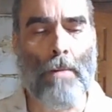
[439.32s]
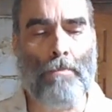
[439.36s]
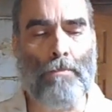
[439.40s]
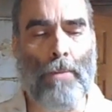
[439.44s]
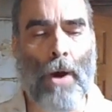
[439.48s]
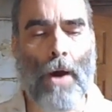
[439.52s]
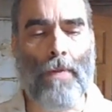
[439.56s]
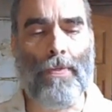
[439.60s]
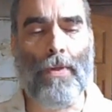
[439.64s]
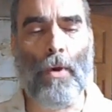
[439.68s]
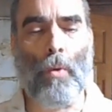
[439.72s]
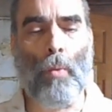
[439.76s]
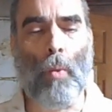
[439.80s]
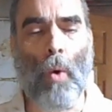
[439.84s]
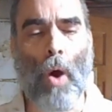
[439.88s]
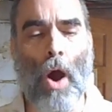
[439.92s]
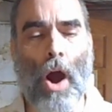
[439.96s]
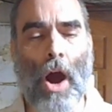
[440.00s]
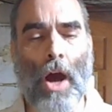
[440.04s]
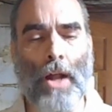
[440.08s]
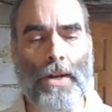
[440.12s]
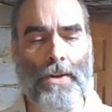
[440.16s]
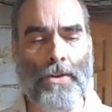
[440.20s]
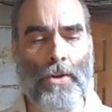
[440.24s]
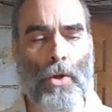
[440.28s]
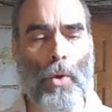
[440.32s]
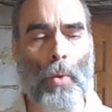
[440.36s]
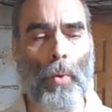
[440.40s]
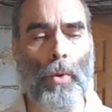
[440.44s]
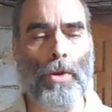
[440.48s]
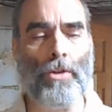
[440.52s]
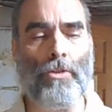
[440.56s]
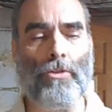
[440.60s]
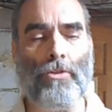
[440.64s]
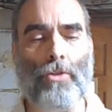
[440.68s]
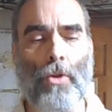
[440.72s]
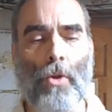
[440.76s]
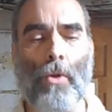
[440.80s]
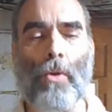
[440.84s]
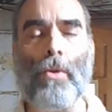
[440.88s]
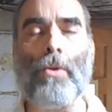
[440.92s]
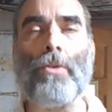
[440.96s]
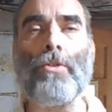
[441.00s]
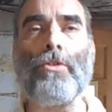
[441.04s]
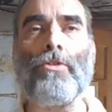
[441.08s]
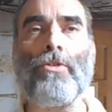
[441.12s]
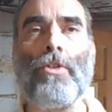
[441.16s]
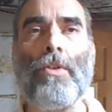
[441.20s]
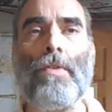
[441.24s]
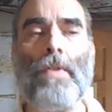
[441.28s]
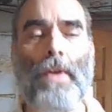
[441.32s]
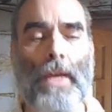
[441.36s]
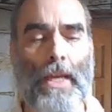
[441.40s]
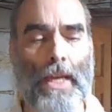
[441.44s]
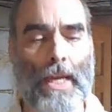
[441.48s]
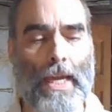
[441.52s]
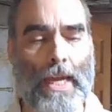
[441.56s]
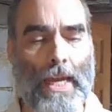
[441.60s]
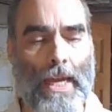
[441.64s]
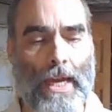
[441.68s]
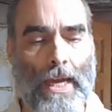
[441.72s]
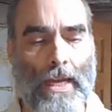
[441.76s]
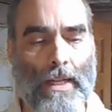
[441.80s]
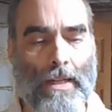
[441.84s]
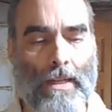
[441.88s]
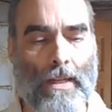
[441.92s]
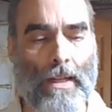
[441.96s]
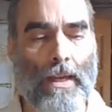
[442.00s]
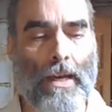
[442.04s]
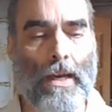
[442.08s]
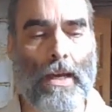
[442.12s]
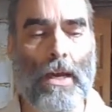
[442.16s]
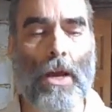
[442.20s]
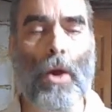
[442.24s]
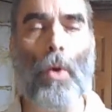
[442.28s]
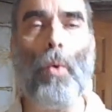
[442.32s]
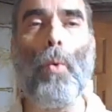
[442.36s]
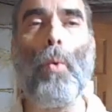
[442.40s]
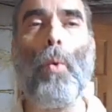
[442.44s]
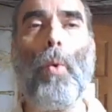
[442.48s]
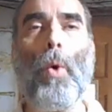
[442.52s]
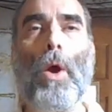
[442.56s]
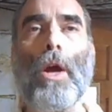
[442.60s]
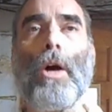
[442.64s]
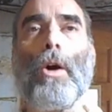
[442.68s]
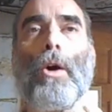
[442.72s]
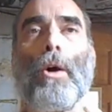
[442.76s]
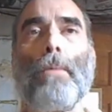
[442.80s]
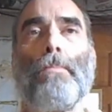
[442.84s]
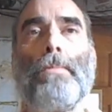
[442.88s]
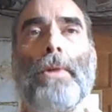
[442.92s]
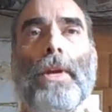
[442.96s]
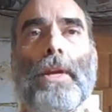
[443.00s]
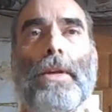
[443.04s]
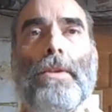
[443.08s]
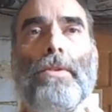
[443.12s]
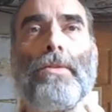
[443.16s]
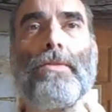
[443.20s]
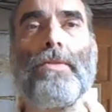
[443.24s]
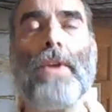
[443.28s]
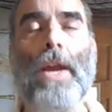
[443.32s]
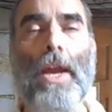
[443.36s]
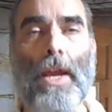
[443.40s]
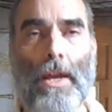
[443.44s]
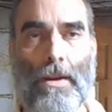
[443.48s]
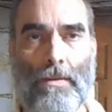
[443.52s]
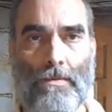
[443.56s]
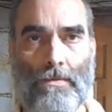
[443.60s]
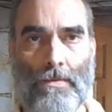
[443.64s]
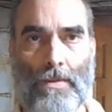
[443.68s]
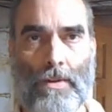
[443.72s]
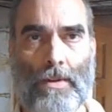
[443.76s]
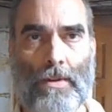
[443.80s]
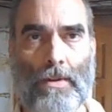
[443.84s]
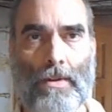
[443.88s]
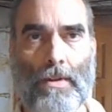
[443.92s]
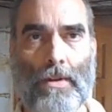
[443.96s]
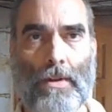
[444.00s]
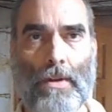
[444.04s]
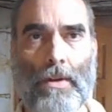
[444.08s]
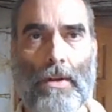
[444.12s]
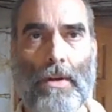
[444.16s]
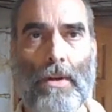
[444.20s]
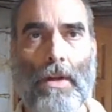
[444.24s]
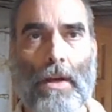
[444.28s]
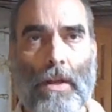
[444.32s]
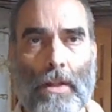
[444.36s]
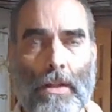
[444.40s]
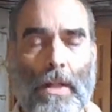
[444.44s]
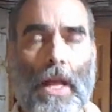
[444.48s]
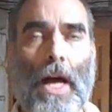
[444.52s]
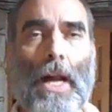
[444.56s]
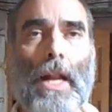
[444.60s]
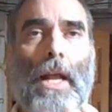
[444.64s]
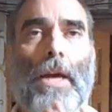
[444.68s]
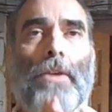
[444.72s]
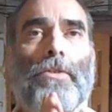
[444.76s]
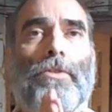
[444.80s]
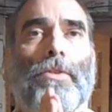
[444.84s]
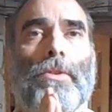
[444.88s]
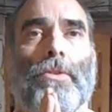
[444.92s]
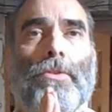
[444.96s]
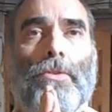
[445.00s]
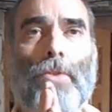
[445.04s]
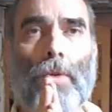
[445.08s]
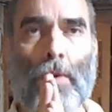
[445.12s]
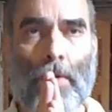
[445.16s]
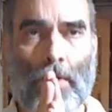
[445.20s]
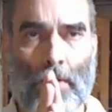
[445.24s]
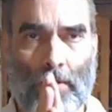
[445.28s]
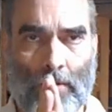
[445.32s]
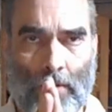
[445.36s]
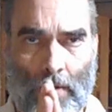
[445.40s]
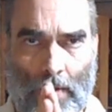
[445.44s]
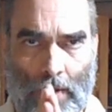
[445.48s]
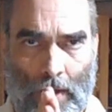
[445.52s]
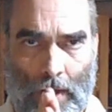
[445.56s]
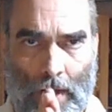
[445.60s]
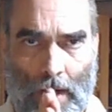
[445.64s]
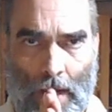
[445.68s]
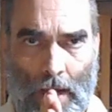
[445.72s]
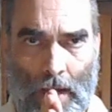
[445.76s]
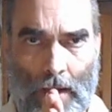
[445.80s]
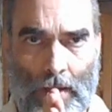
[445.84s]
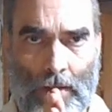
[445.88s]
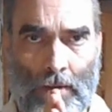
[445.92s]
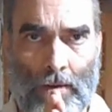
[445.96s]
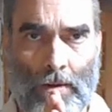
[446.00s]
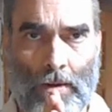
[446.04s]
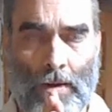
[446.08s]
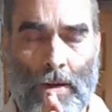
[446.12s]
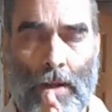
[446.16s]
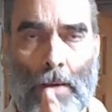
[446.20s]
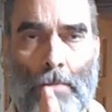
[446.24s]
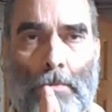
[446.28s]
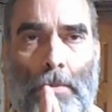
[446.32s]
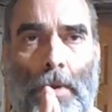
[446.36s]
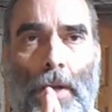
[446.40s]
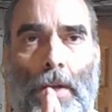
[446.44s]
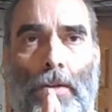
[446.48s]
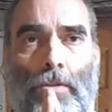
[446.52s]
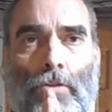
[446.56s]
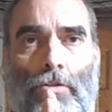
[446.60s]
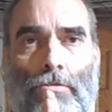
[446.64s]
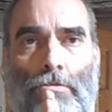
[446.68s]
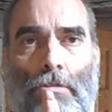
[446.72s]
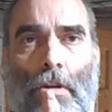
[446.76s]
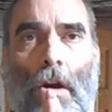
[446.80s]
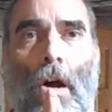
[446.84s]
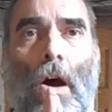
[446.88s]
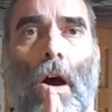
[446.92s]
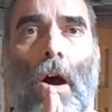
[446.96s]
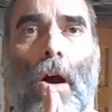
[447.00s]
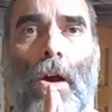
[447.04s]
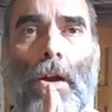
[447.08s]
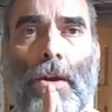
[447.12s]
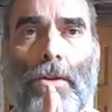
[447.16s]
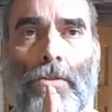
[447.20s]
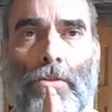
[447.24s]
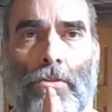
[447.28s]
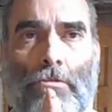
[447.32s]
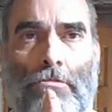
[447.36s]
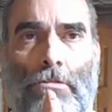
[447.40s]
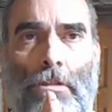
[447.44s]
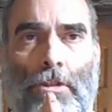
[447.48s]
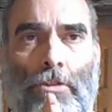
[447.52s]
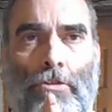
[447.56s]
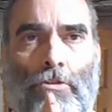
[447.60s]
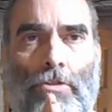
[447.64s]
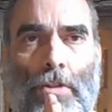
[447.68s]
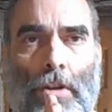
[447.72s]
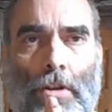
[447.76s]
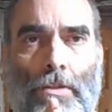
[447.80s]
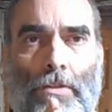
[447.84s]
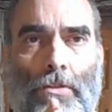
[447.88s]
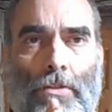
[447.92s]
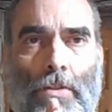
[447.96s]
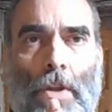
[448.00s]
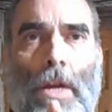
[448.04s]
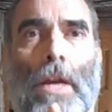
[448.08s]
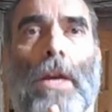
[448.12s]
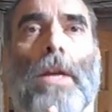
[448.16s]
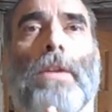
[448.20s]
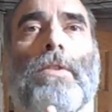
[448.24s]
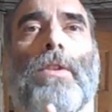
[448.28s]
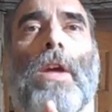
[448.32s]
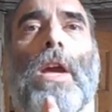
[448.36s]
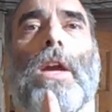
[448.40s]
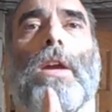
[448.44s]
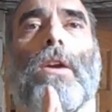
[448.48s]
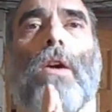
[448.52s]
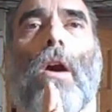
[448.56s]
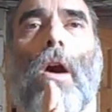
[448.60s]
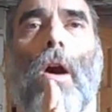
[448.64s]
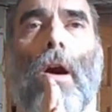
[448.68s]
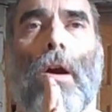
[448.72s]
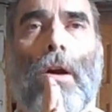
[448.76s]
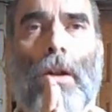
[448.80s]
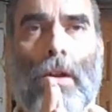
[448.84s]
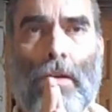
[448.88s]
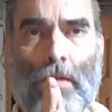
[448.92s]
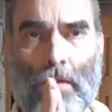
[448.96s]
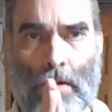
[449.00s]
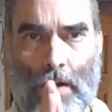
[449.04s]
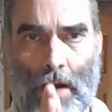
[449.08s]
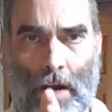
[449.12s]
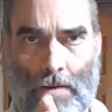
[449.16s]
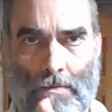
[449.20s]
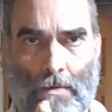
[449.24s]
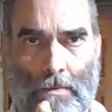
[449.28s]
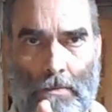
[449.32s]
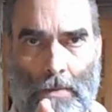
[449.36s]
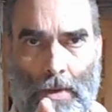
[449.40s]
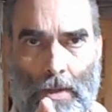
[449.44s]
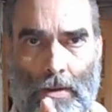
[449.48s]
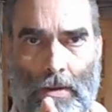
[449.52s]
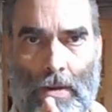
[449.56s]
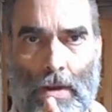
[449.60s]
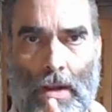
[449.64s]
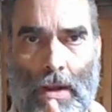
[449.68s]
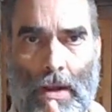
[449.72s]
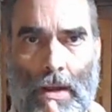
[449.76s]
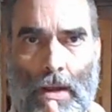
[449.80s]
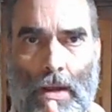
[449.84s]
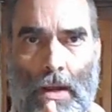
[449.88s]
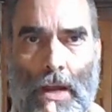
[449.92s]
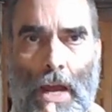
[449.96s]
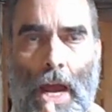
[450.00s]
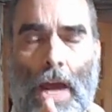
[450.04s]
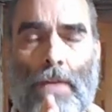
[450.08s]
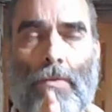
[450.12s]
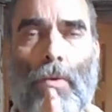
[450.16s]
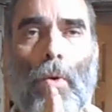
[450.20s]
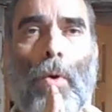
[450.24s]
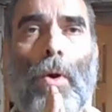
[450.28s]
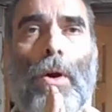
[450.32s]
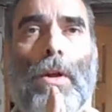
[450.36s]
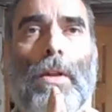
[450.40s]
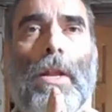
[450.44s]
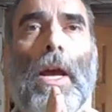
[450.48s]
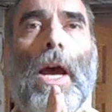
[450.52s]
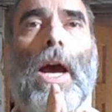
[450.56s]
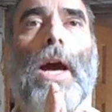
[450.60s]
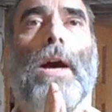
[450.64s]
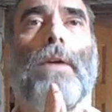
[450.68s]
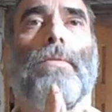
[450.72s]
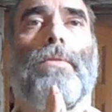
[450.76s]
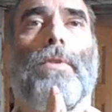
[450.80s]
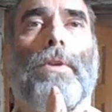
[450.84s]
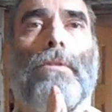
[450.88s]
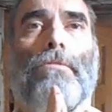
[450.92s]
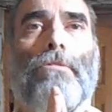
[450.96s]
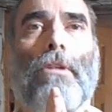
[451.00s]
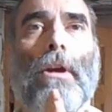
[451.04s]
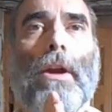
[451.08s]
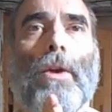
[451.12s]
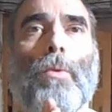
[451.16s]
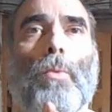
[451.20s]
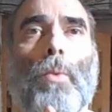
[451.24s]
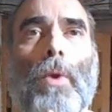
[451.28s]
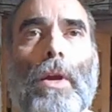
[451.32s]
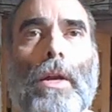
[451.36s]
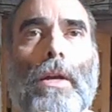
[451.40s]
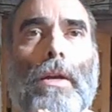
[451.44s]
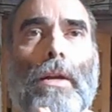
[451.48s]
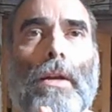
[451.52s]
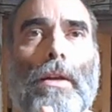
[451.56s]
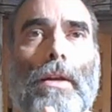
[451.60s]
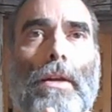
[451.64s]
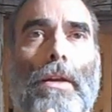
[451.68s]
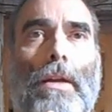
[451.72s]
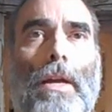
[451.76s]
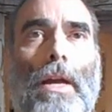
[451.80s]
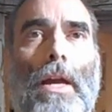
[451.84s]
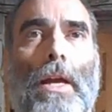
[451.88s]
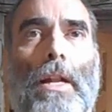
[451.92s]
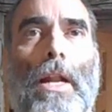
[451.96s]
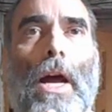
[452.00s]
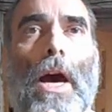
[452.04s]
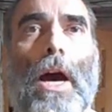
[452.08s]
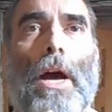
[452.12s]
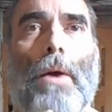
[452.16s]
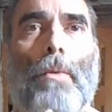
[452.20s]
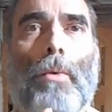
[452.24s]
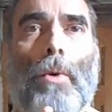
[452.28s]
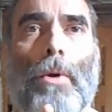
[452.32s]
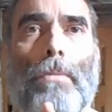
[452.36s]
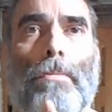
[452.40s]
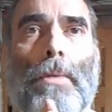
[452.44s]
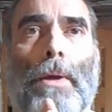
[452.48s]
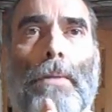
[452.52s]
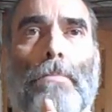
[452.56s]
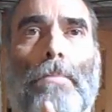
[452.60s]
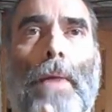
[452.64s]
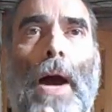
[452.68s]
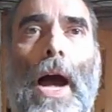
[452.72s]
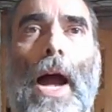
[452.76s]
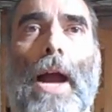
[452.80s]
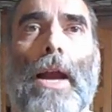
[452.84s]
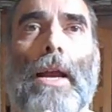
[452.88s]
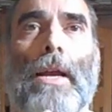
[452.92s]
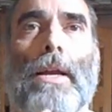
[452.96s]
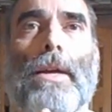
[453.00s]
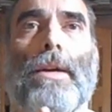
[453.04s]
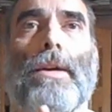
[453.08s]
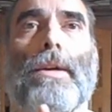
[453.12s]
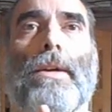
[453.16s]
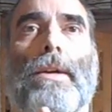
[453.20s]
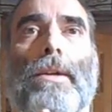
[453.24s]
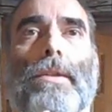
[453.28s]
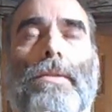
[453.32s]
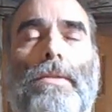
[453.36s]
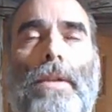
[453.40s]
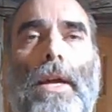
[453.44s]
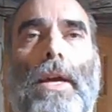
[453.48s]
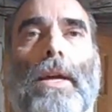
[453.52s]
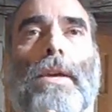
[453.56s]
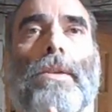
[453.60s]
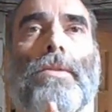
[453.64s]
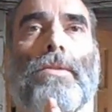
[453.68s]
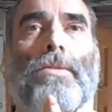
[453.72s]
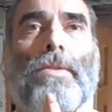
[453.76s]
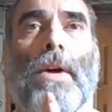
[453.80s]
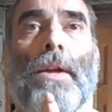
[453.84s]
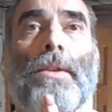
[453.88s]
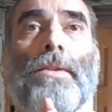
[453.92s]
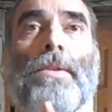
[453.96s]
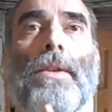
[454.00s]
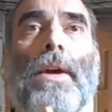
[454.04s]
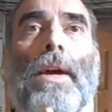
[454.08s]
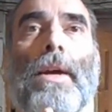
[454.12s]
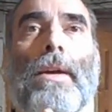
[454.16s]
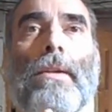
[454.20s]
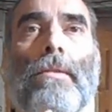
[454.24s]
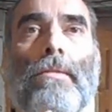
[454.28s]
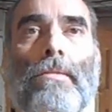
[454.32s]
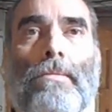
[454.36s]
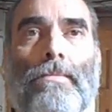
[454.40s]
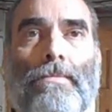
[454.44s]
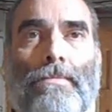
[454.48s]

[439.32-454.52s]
"But the one who endures to the end will be saved." Let us endure to the end, be strong as Christians, take on our government. Everyone have a great week, and I will be back next Sunday.